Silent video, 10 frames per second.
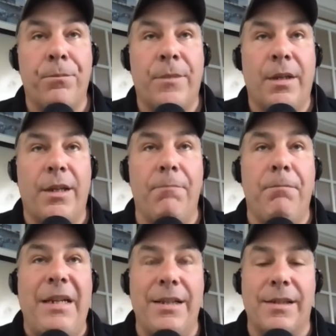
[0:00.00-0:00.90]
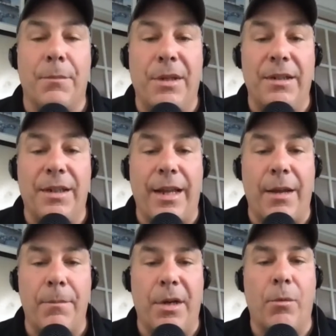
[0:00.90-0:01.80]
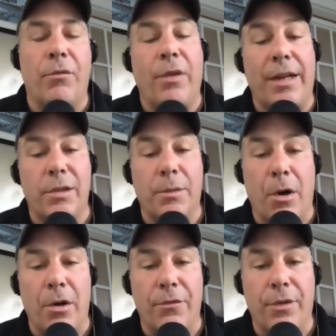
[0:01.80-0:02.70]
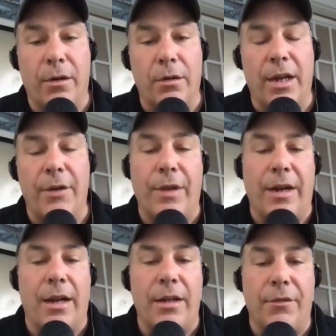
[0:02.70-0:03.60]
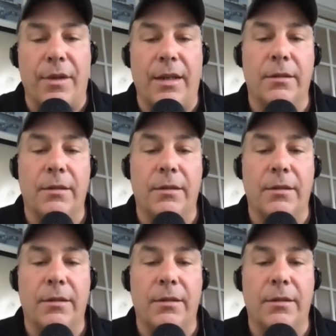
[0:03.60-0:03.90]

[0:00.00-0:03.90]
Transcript: it means something to them. It reflects a part of their life, that kind of a thing.